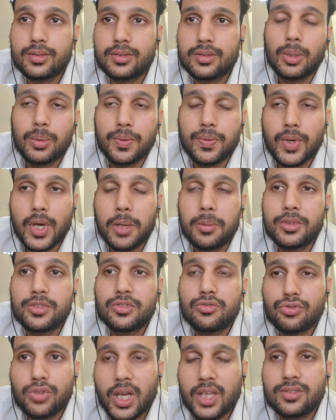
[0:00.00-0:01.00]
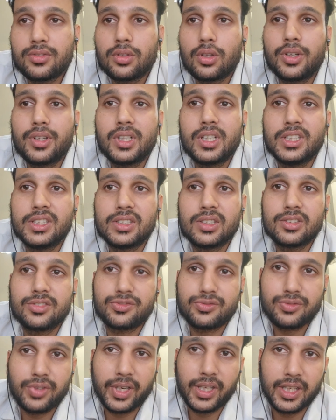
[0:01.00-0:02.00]
Number 5, stress on
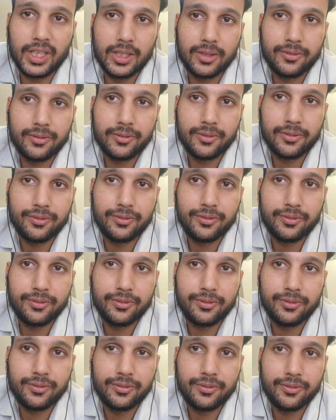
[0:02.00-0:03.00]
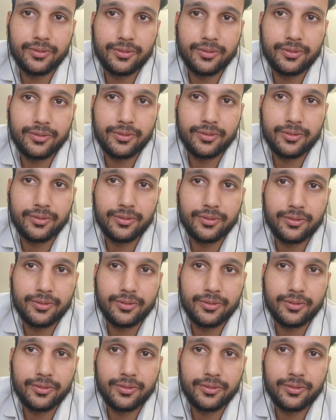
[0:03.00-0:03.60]
teachers training. Physical education,